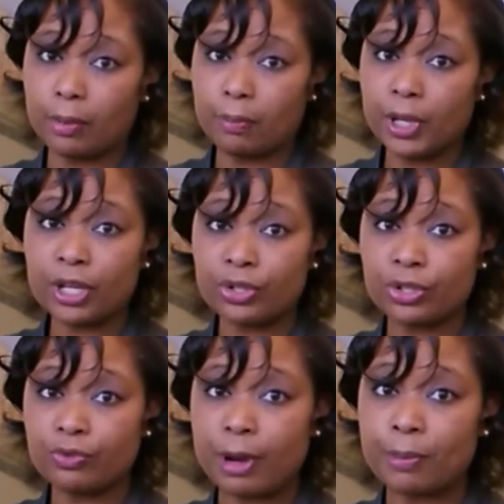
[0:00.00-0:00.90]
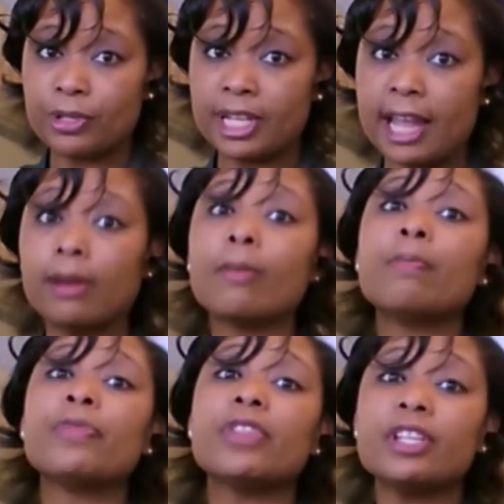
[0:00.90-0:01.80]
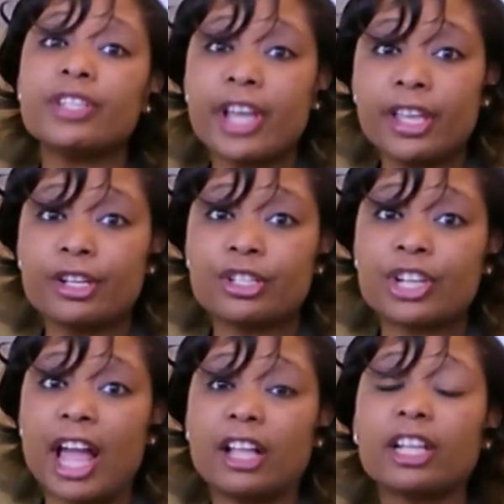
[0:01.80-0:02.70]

pictures represent, then tell your child.